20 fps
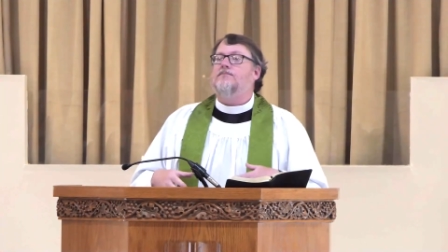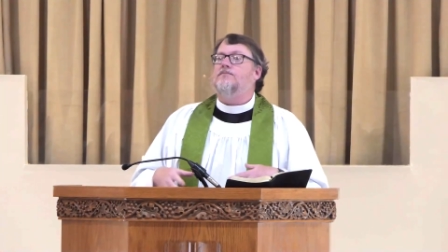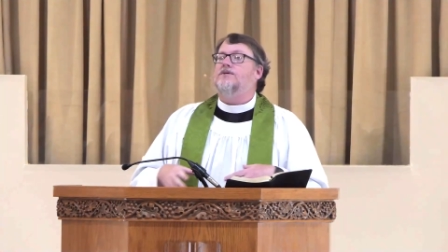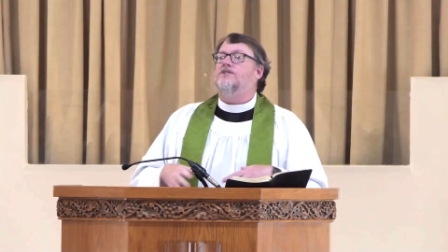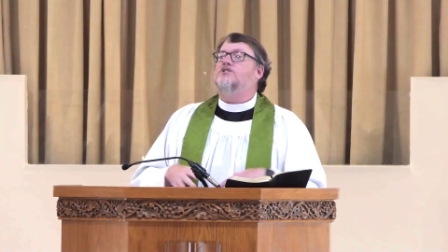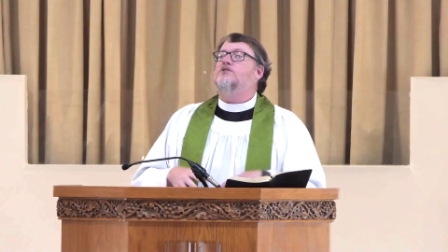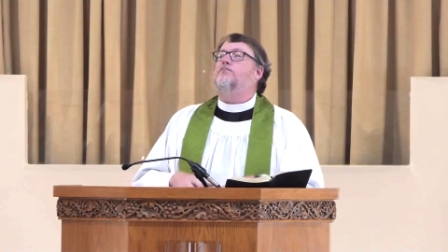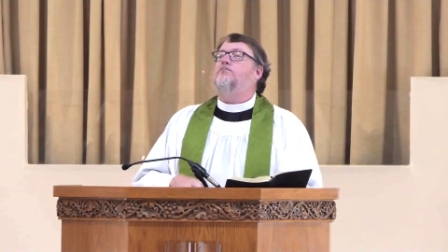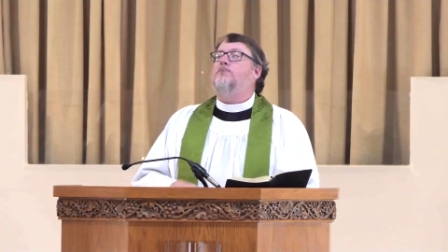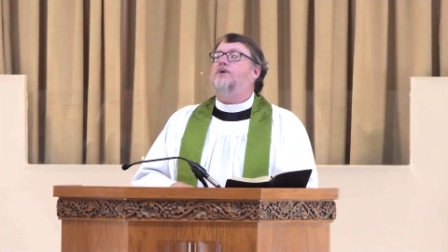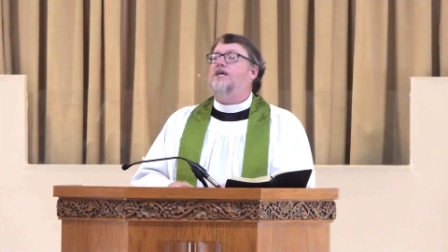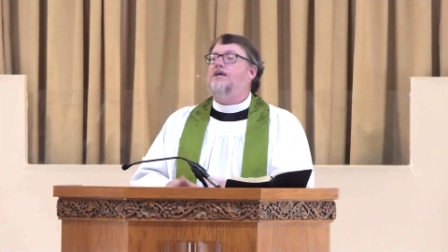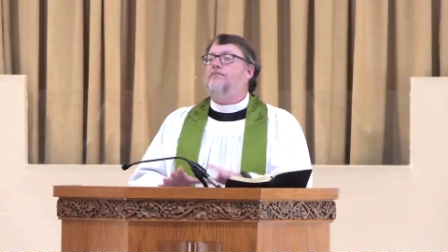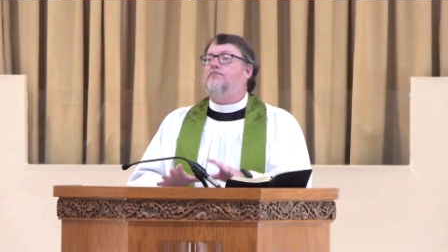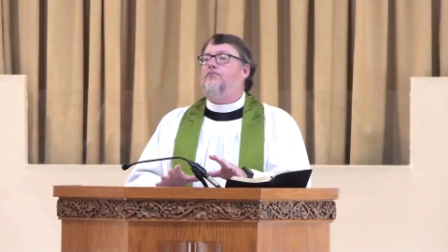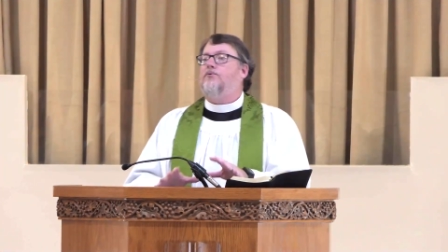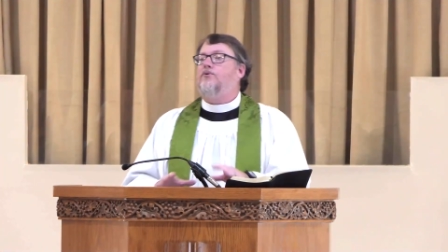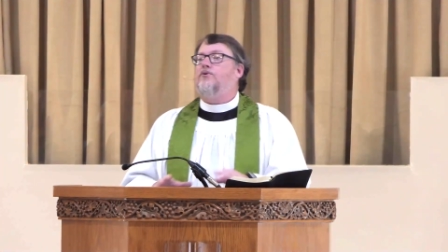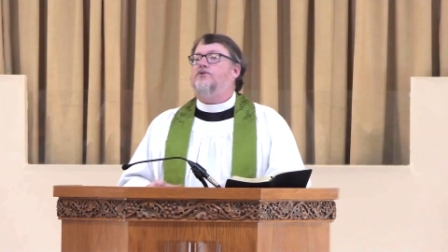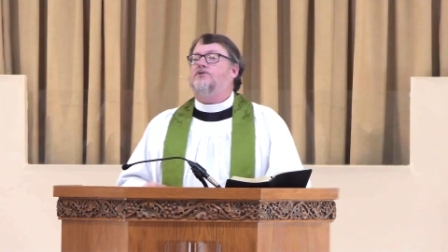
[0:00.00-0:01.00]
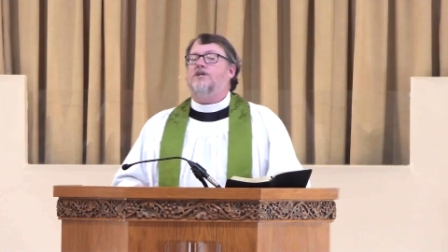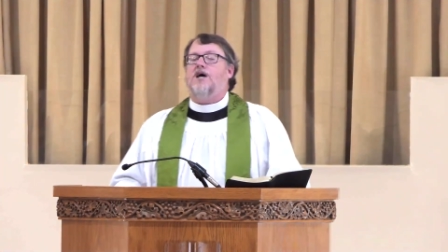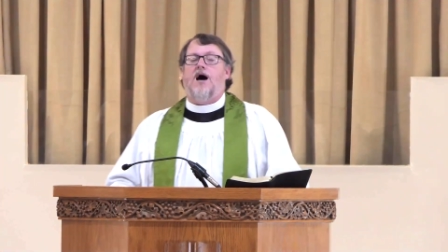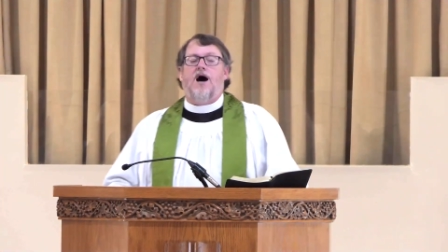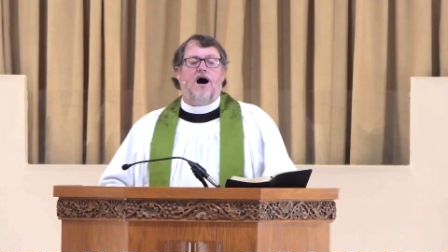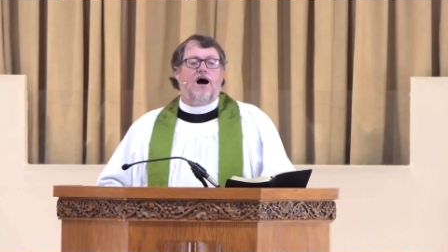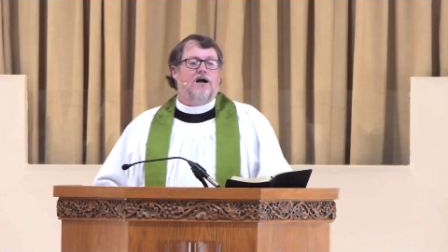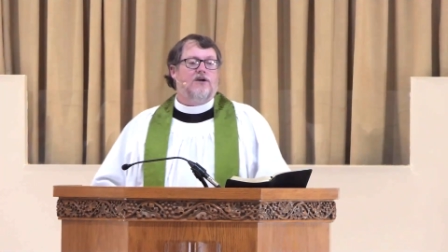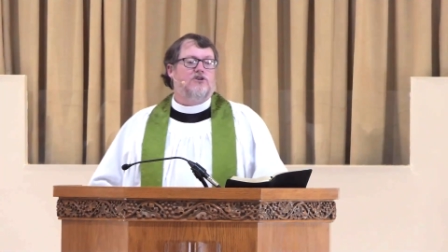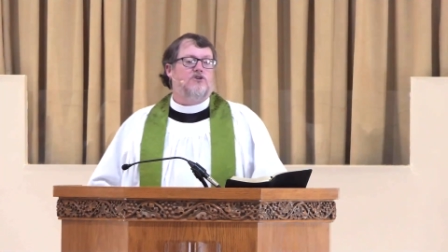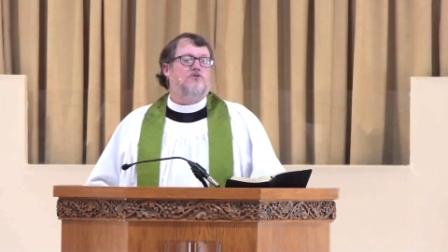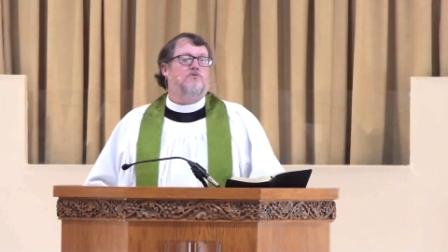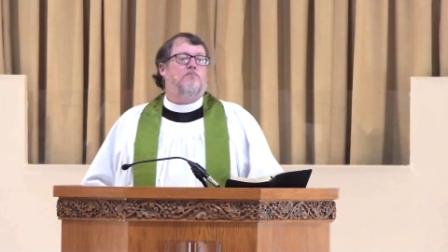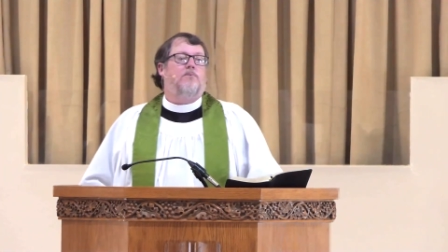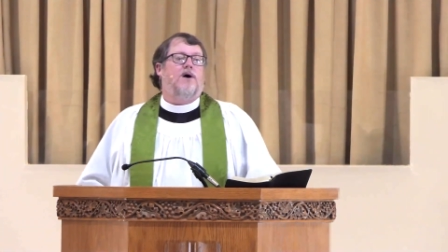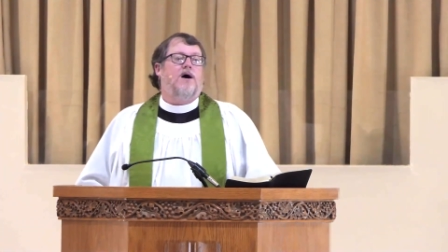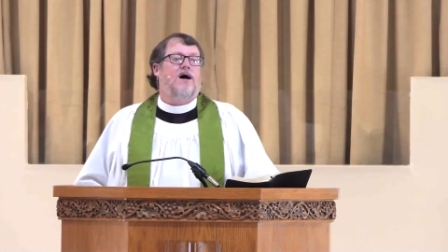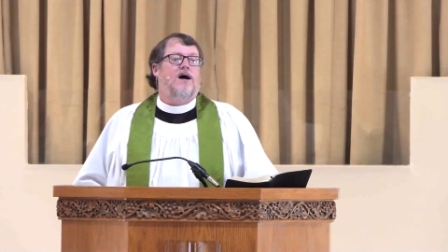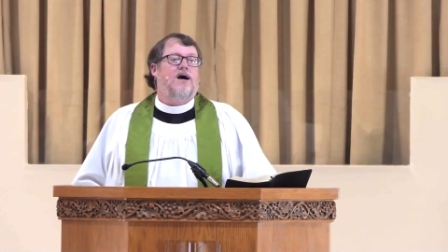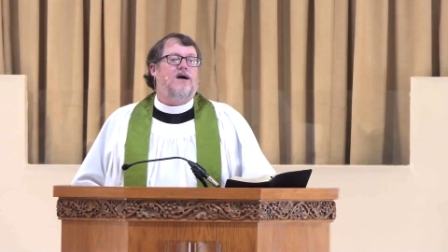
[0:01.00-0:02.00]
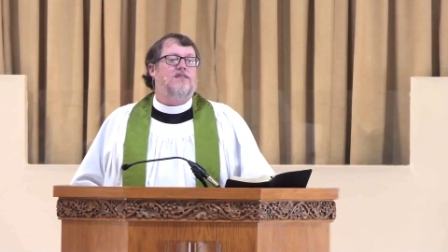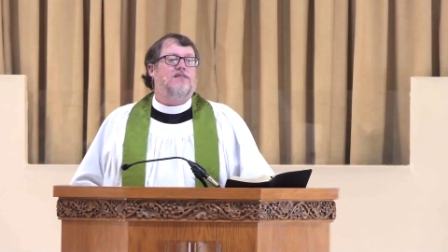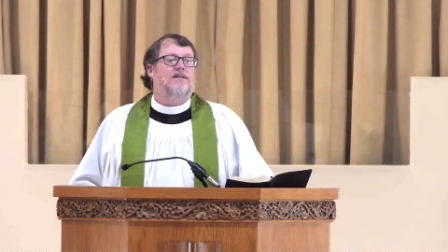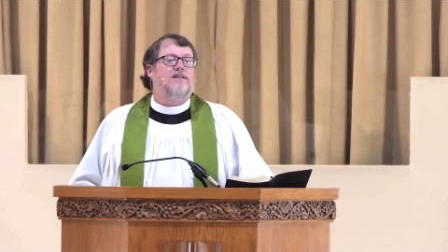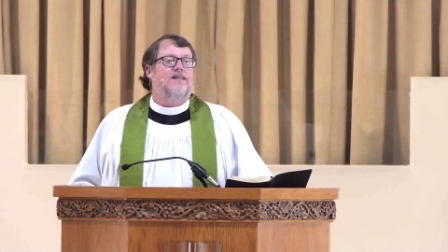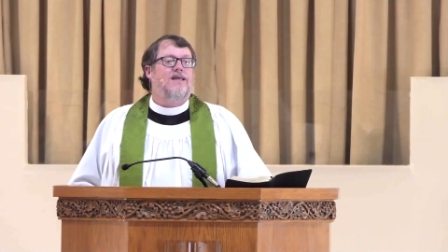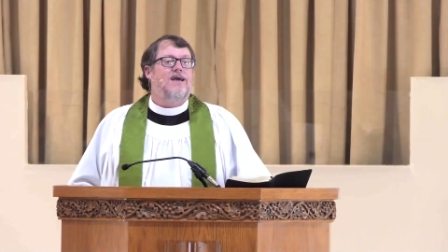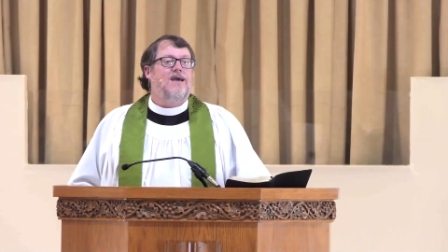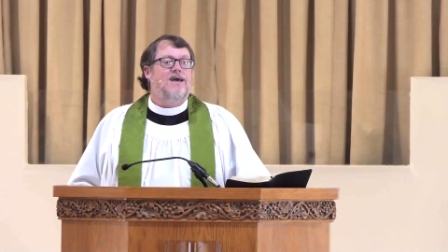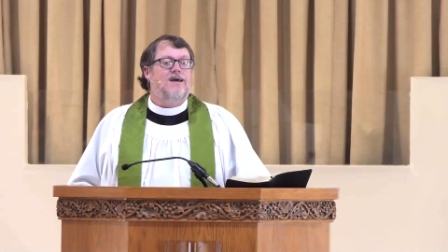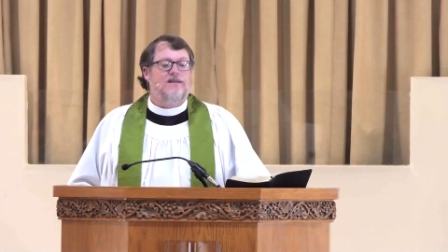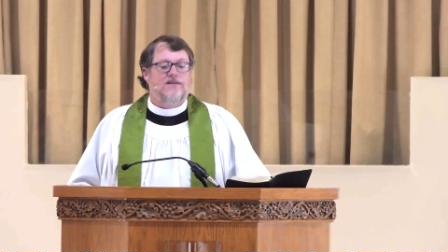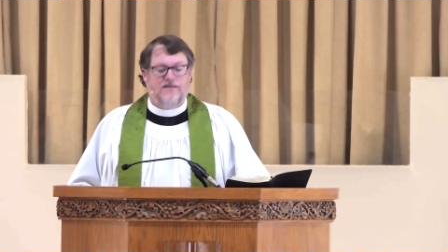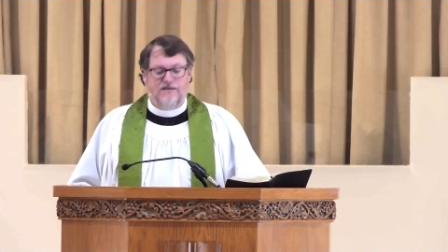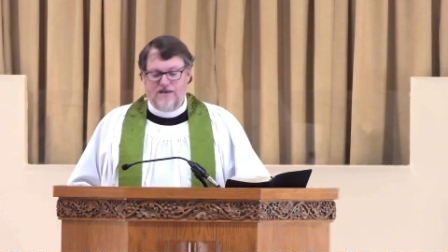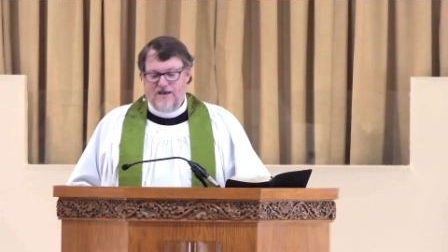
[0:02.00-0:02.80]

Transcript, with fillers: a people to occupy the land.